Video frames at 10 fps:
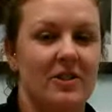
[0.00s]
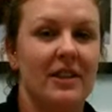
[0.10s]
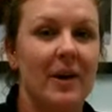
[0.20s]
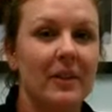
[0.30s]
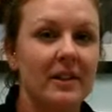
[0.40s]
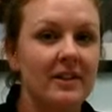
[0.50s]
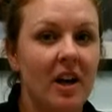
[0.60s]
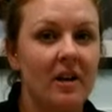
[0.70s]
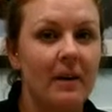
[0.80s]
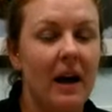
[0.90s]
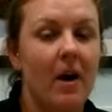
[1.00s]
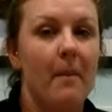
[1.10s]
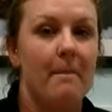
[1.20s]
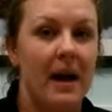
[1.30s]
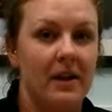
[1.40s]
So now we're going to talk
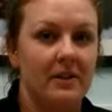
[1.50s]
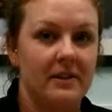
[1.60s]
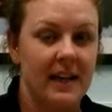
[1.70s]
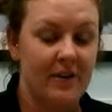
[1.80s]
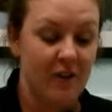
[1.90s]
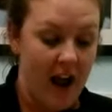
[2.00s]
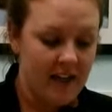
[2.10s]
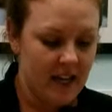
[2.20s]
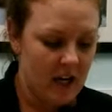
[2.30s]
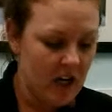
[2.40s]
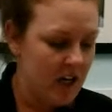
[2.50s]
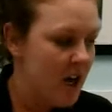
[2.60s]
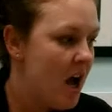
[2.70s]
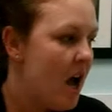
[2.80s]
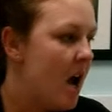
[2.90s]
about mouse and rat care.
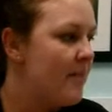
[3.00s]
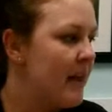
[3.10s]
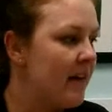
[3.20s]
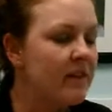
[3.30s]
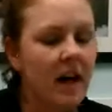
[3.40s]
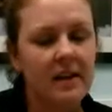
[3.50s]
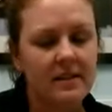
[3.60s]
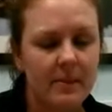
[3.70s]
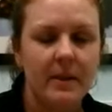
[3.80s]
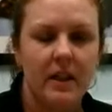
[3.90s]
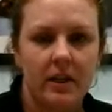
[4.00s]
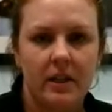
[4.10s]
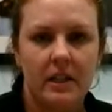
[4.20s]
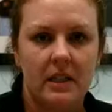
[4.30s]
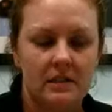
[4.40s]
They have a lot of
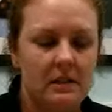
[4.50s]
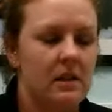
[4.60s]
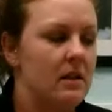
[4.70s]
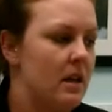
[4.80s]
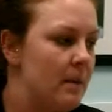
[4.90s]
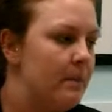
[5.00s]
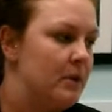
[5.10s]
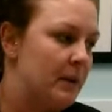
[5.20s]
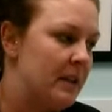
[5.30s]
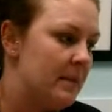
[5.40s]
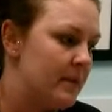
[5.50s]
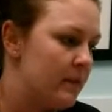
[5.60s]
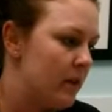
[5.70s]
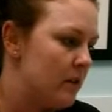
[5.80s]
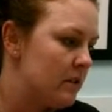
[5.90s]
similarities in between them as
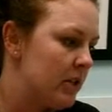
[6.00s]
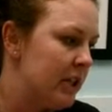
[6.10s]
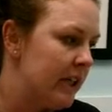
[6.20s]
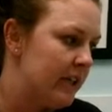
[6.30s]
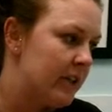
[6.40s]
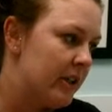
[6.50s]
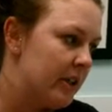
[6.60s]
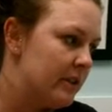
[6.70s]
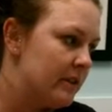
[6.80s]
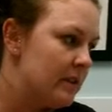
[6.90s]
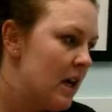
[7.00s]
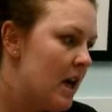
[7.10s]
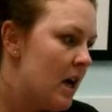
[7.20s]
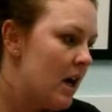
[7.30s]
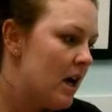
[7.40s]
far as their care goes.
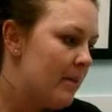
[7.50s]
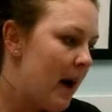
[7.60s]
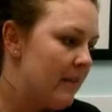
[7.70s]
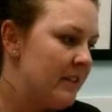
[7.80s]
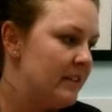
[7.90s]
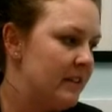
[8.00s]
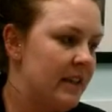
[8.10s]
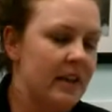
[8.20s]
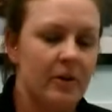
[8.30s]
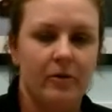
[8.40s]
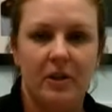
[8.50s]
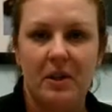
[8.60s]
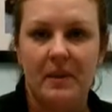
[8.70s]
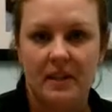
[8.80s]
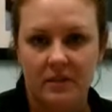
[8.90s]
Obviously, there are
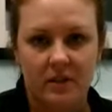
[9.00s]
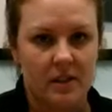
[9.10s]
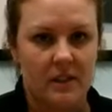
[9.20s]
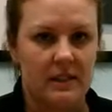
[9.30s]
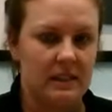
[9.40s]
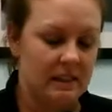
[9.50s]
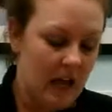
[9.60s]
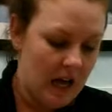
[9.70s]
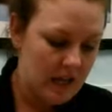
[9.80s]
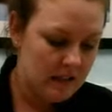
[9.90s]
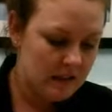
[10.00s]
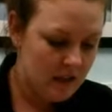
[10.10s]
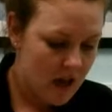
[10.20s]
really big differences in size.